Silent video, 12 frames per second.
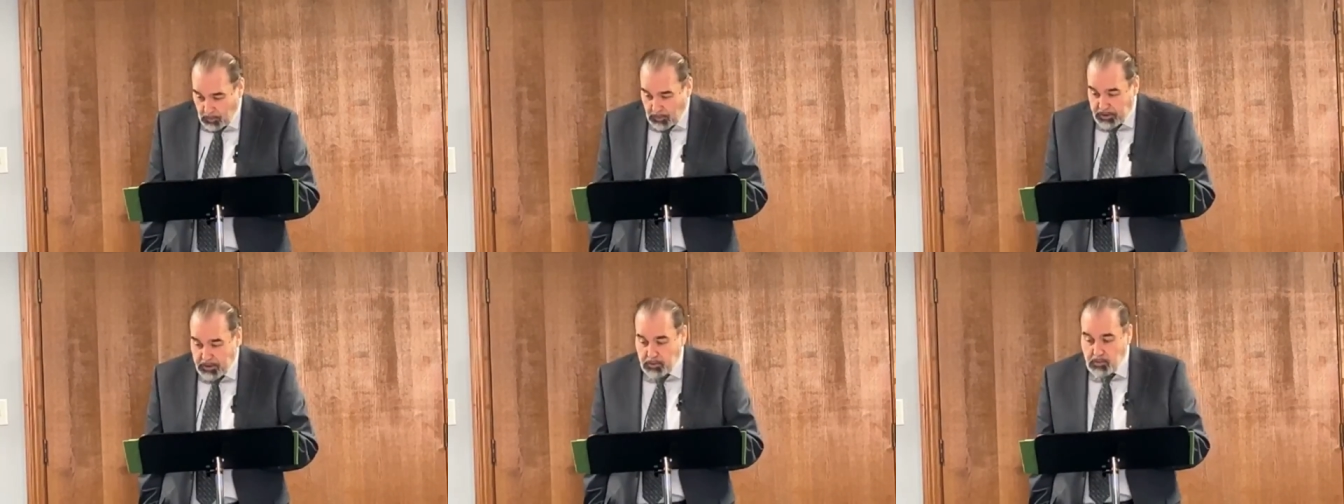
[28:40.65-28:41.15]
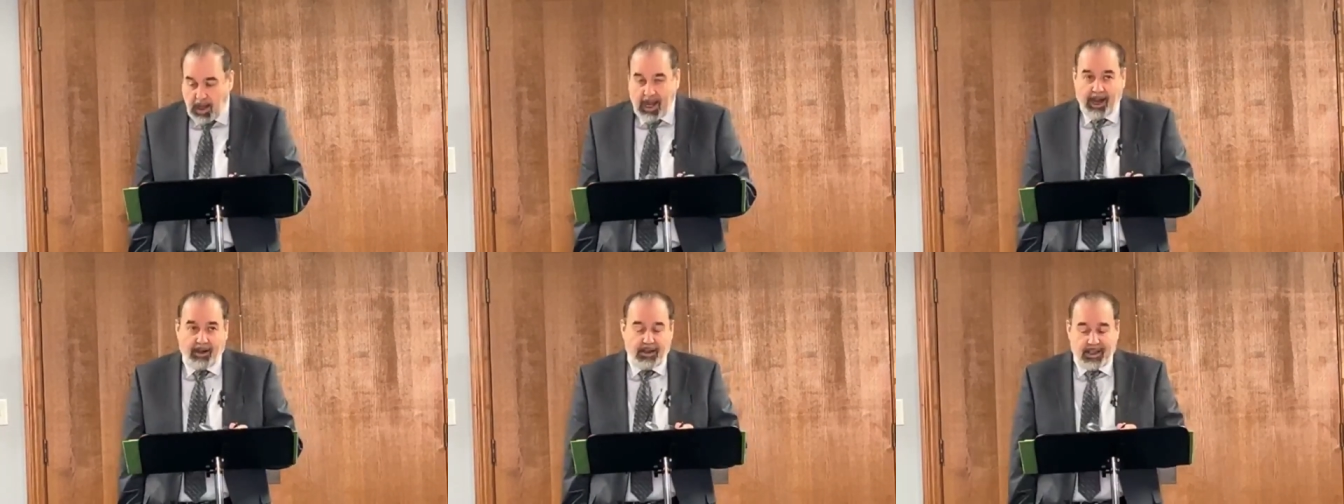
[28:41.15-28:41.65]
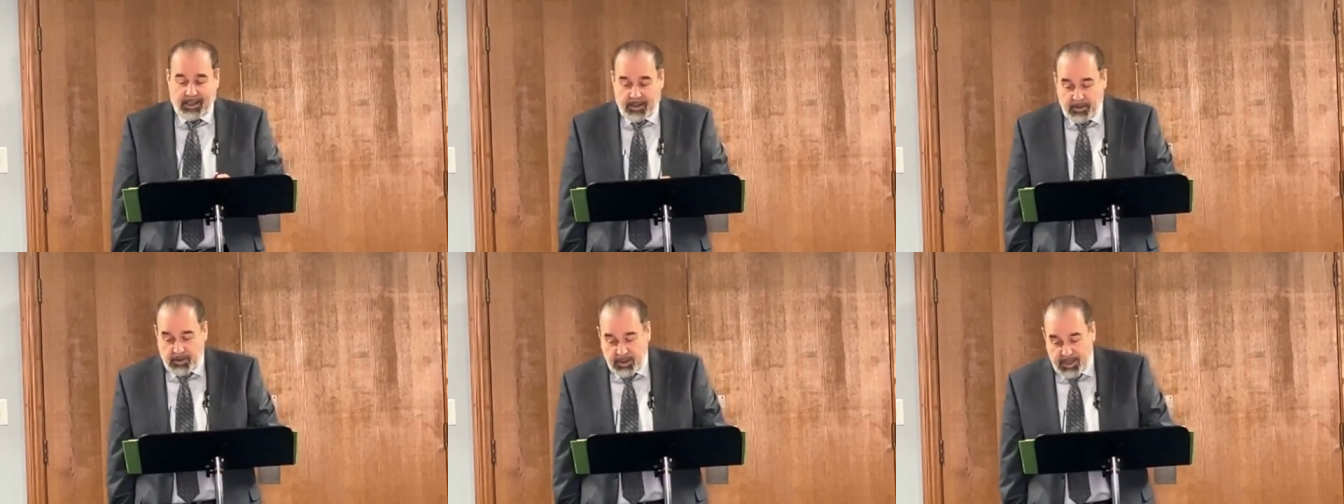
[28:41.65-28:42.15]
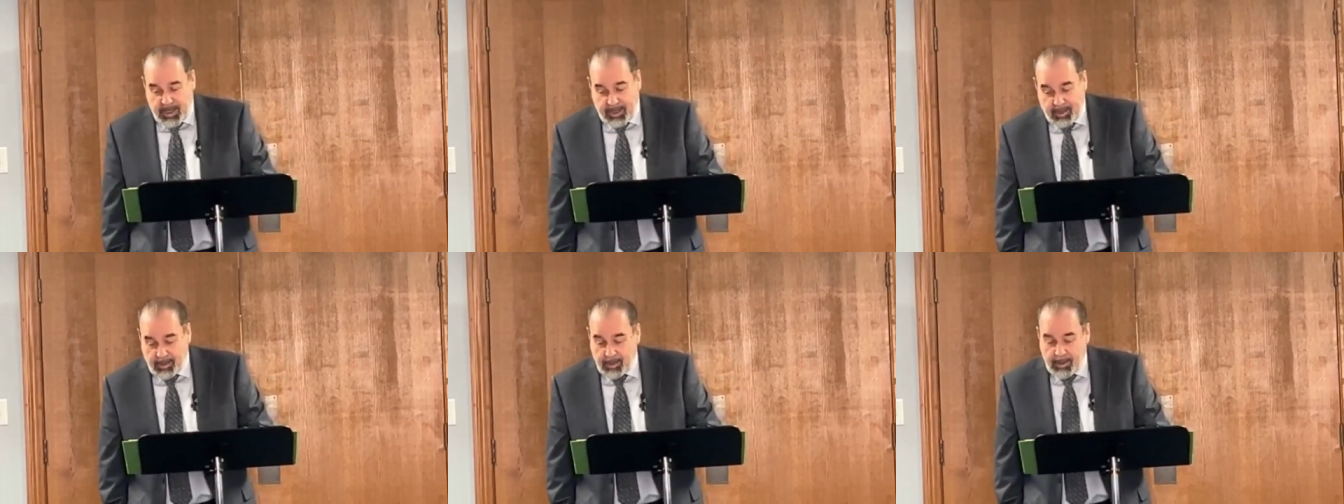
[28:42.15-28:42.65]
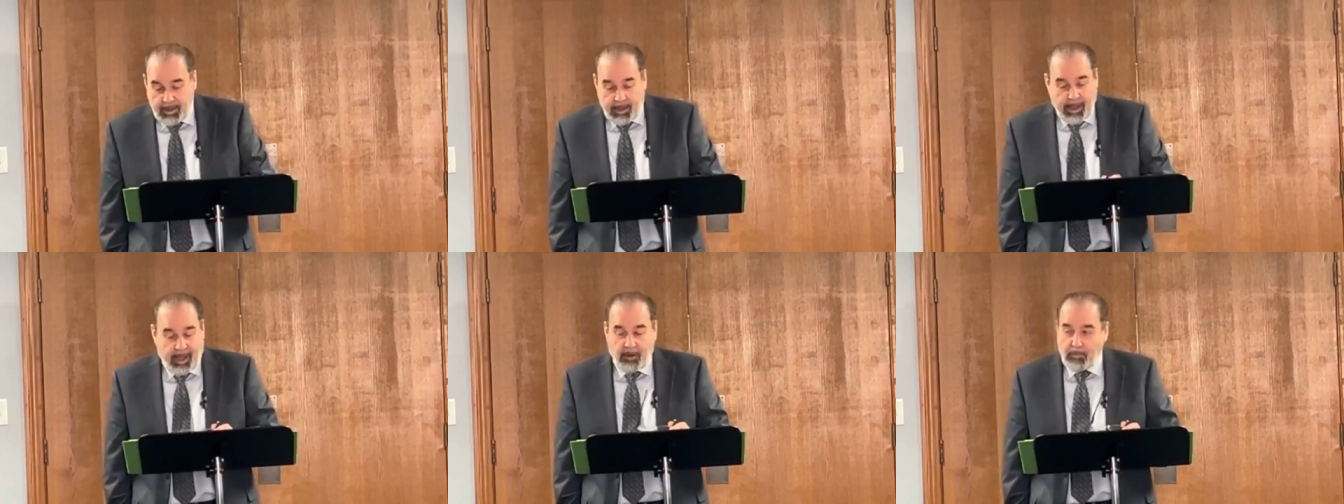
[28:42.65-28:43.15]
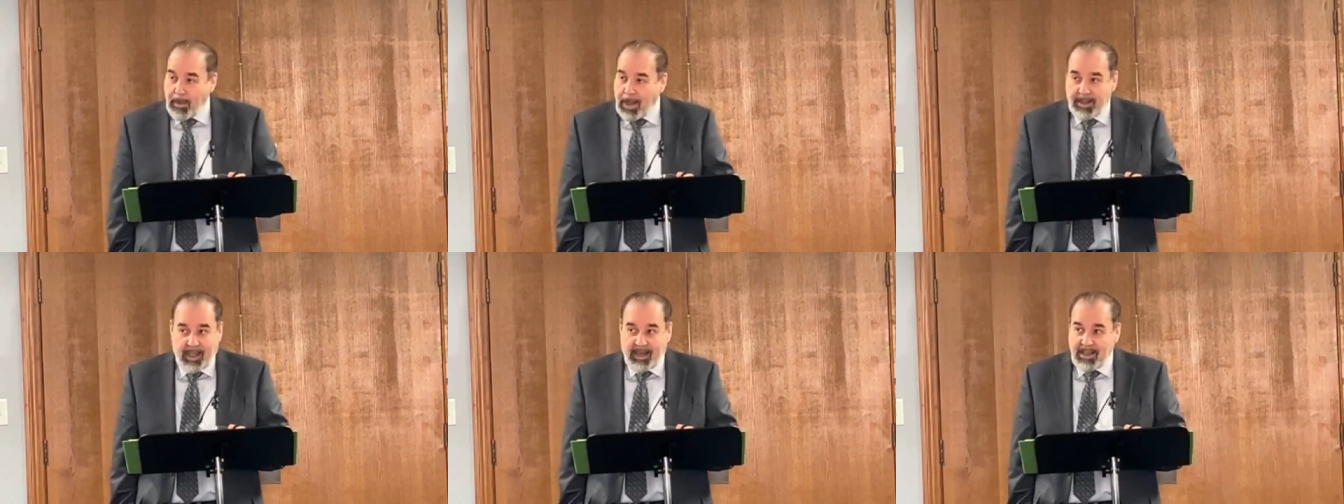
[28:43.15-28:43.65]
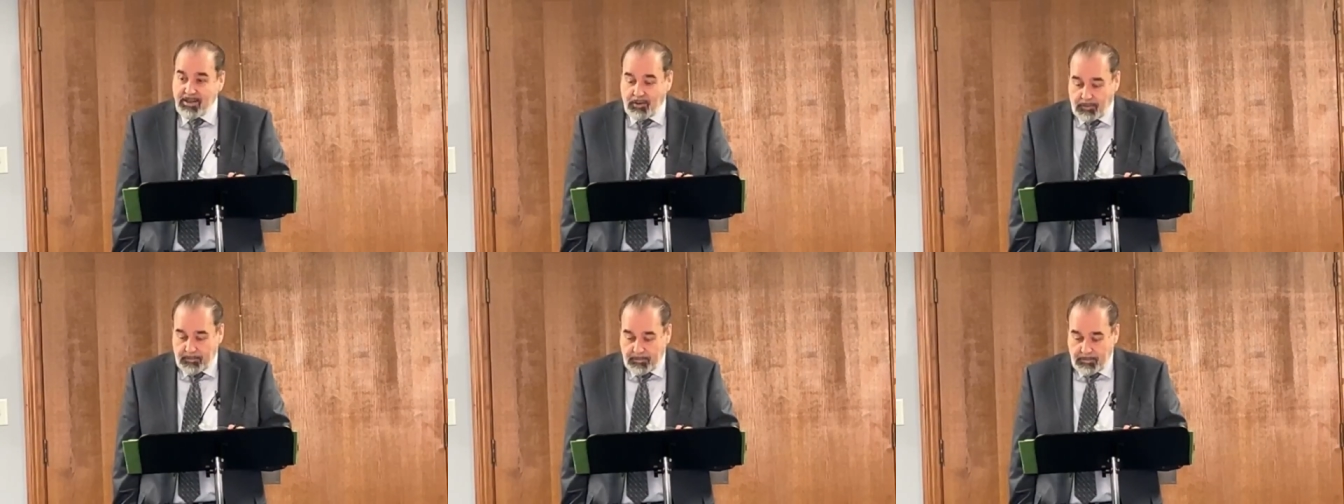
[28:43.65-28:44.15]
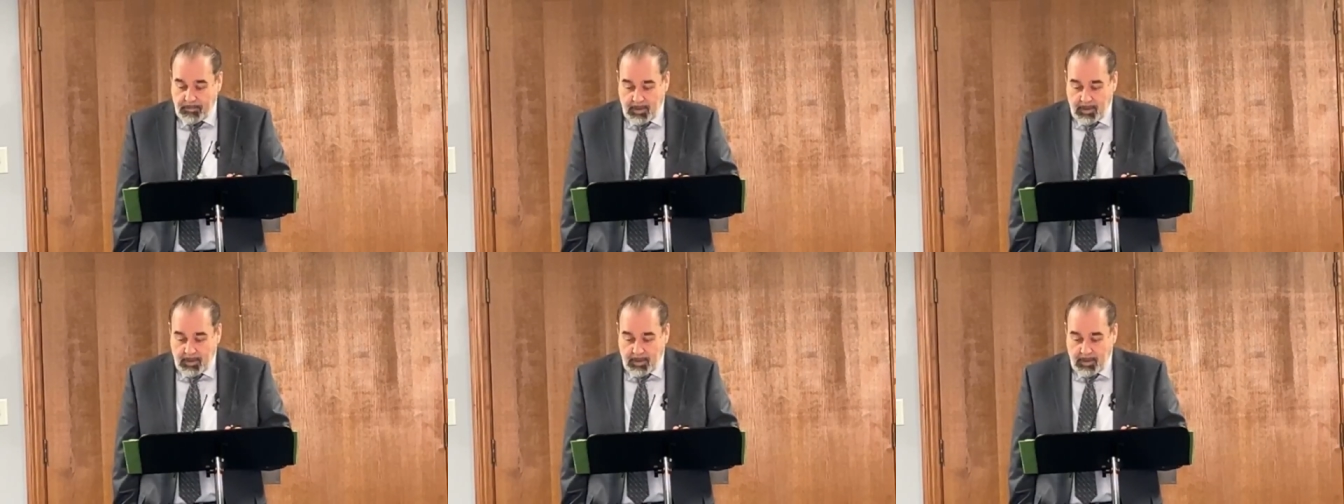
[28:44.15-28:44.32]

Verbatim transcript: or it's too hard to understand, I don't buy that either.